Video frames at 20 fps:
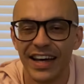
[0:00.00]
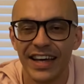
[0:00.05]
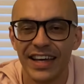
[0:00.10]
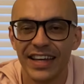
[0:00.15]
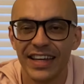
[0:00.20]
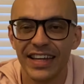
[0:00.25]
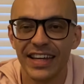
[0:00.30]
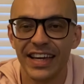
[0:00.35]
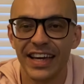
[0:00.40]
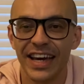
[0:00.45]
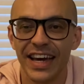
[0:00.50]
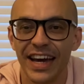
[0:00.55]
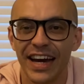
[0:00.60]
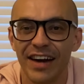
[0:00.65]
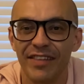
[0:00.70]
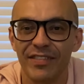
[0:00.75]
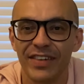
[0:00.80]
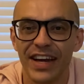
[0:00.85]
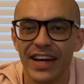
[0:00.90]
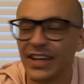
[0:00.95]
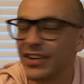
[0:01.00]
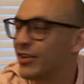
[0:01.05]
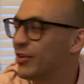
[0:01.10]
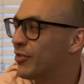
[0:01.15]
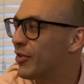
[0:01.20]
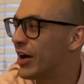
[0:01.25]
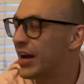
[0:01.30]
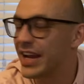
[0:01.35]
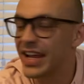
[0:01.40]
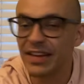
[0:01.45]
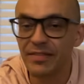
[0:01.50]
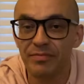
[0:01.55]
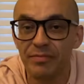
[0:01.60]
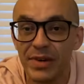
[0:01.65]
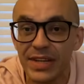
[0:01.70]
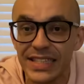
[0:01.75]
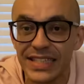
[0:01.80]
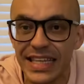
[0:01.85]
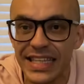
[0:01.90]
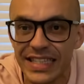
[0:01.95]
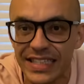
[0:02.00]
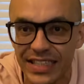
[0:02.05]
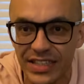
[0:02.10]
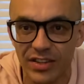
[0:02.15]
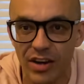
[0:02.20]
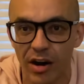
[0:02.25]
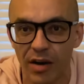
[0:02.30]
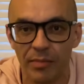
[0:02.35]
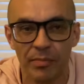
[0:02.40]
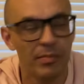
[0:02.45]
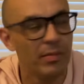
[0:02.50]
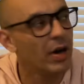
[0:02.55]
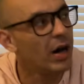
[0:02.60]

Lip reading: yeah, I'm like, you know what? And then my senses come.